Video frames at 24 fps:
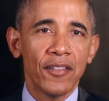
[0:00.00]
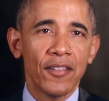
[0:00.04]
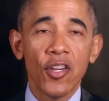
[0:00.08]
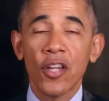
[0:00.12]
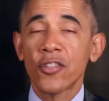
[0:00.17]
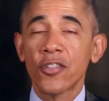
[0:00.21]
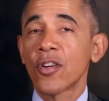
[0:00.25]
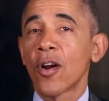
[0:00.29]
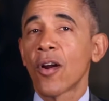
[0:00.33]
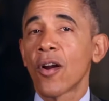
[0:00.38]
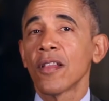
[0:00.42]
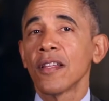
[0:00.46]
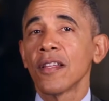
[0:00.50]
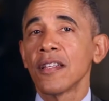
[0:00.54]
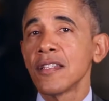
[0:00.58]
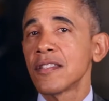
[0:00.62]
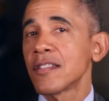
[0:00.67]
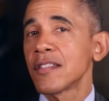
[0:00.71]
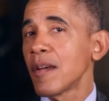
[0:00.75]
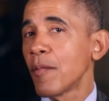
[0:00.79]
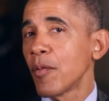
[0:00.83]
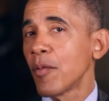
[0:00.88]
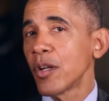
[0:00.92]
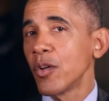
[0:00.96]
Judge Garland
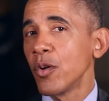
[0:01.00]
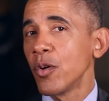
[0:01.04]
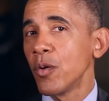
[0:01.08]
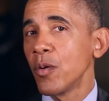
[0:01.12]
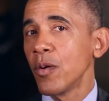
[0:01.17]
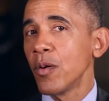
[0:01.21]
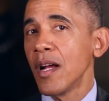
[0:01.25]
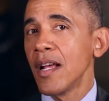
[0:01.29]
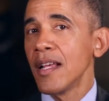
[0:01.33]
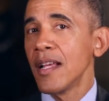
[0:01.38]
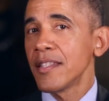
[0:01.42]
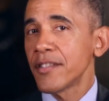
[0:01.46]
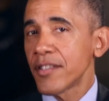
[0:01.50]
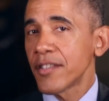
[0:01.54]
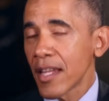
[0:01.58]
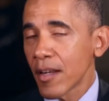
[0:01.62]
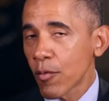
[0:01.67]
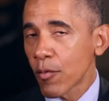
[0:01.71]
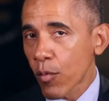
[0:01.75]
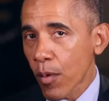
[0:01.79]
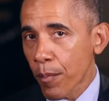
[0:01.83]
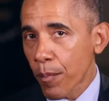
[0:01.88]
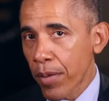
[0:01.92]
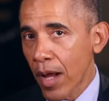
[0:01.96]
is someone who
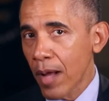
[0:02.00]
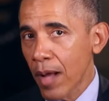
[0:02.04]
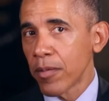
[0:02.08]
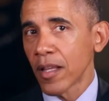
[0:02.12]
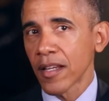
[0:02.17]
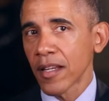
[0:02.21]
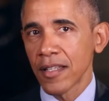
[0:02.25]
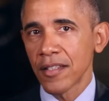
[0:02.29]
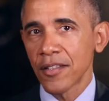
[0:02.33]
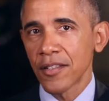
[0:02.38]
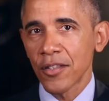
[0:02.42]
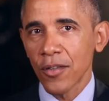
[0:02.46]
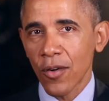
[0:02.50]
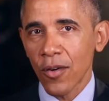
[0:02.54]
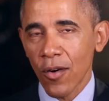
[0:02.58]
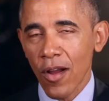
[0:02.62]
Senate Republicans